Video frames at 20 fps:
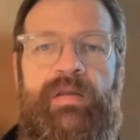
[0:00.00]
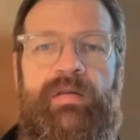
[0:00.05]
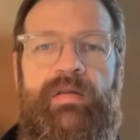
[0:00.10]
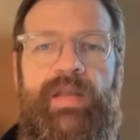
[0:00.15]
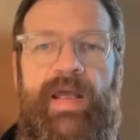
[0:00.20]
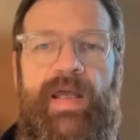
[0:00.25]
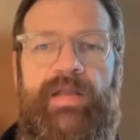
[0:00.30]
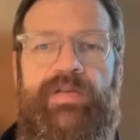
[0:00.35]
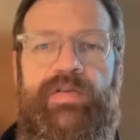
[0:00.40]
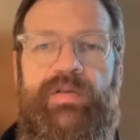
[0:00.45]

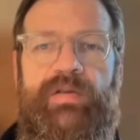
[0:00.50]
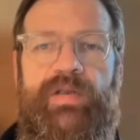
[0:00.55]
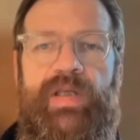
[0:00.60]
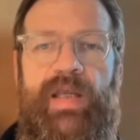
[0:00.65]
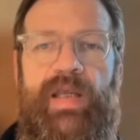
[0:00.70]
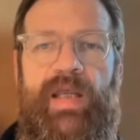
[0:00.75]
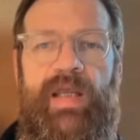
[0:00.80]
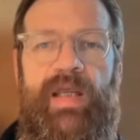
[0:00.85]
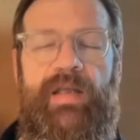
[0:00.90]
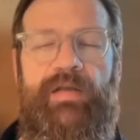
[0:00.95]
that
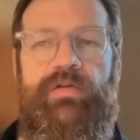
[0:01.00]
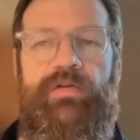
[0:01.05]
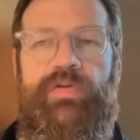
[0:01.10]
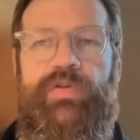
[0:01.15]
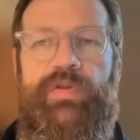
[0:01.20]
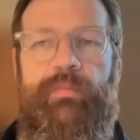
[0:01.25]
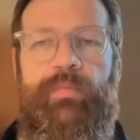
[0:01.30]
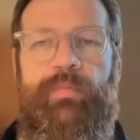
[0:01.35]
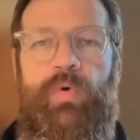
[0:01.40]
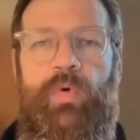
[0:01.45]
can
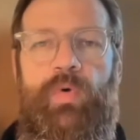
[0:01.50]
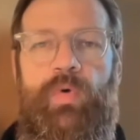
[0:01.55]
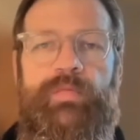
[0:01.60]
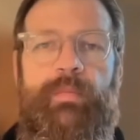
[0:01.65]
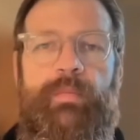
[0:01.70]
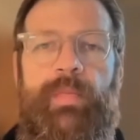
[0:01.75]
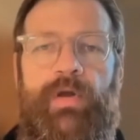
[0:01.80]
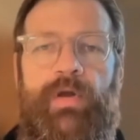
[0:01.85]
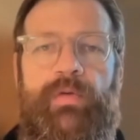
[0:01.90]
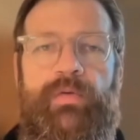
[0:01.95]
support
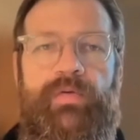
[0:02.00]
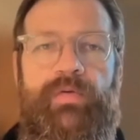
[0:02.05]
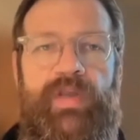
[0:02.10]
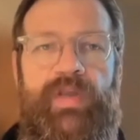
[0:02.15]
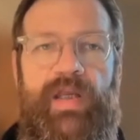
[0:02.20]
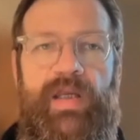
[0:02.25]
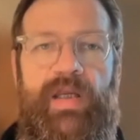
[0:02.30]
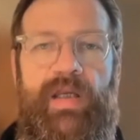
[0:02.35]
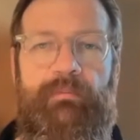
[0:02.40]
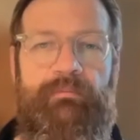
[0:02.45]
both
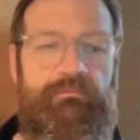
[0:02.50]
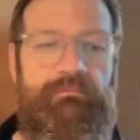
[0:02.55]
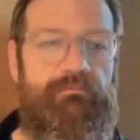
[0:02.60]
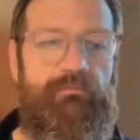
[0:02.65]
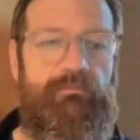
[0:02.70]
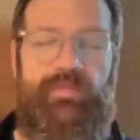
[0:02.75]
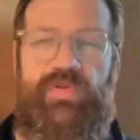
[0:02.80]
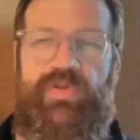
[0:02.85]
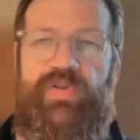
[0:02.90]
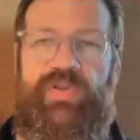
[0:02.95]
a
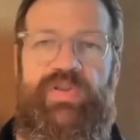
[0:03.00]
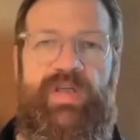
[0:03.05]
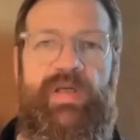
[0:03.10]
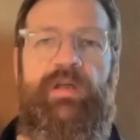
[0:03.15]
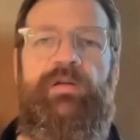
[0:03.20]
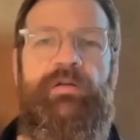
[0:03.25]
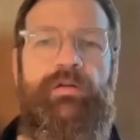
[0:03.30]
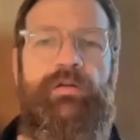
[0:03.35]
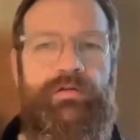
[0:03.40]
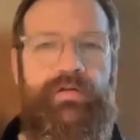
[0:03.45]

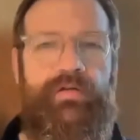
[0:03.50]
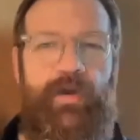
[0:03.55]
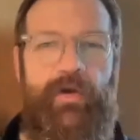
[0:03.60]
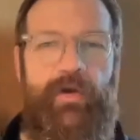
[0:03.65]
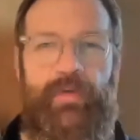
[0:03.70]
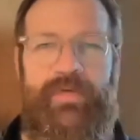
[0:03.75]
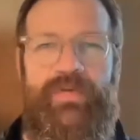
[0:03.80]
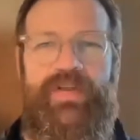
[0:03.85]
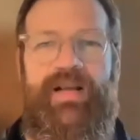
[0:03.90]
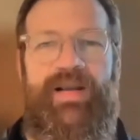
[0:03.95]
single
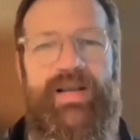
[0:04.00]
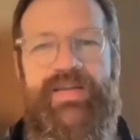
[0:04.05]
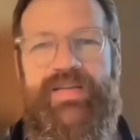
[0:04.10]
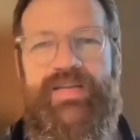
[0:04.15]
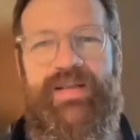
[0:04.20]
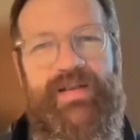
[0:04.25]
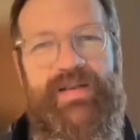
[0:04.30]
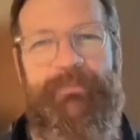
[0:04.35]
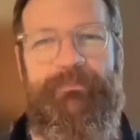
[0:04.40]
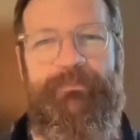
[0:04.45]
node
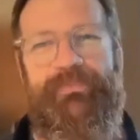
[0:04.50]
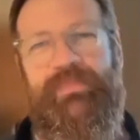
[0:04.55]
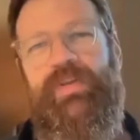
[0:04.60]
cluster,